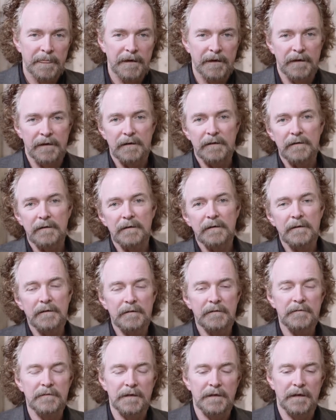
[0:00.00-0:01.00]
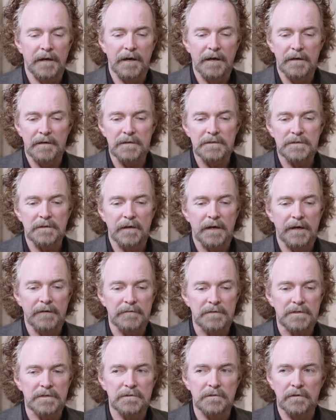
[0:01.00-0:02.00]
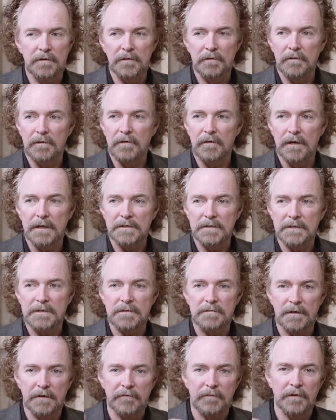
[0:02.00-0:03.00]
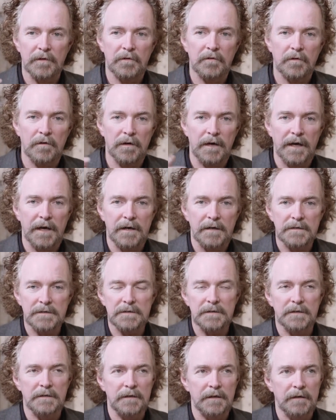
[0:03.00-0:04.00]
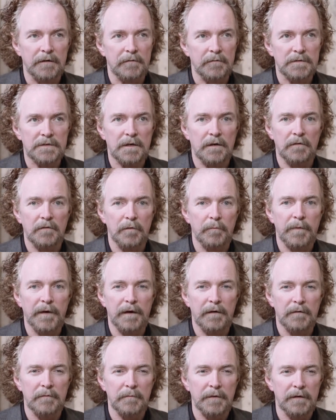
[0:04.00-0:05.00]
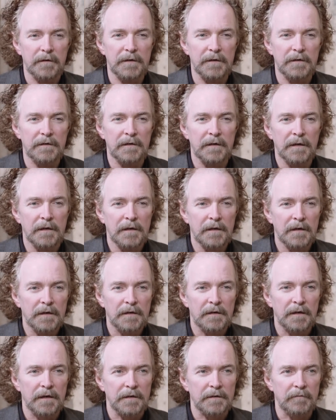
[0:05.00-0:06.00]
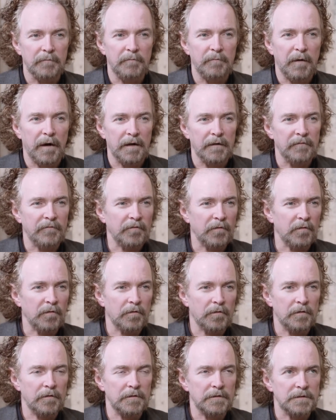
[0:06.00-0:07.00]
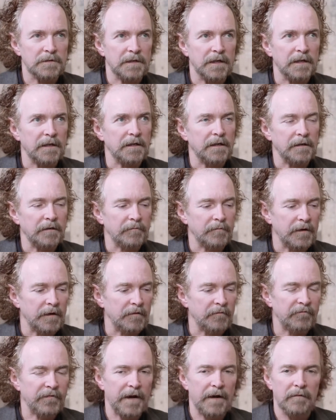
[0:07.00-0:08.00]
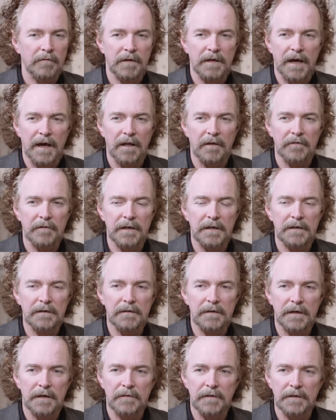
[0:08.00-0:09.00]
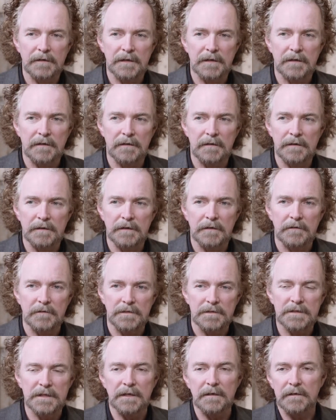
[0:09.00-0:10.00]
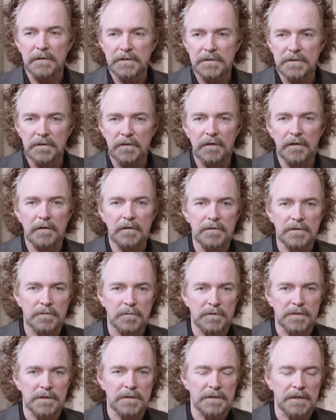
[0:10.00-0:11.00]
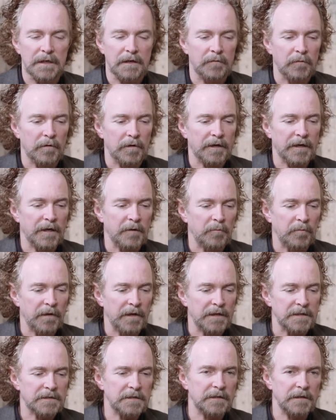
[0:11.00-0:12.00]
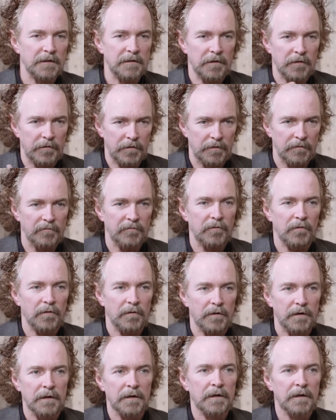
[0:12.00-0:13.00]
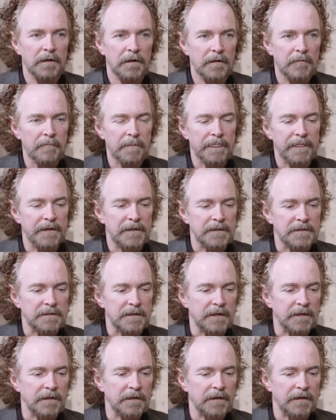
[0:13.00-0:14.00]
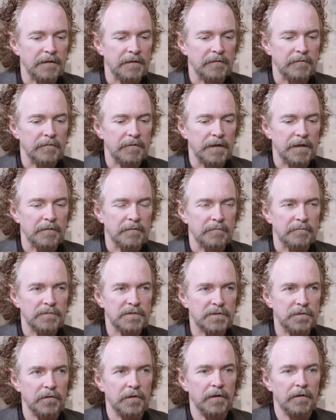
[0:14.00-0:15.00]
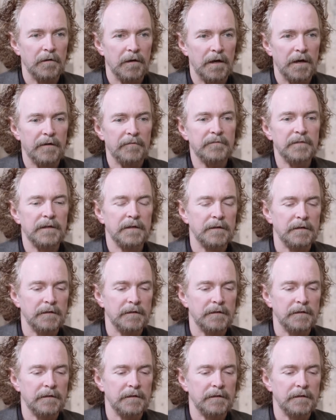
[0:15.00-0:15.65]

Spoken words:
And then I also have a studio across the street from the courthouse, and it's called the Perrin Building. At the bottom floor, there's a fountain gallery, I think they call it, and then there's Tinley Studios, which is a workout place, and then the third floor is a studio loft.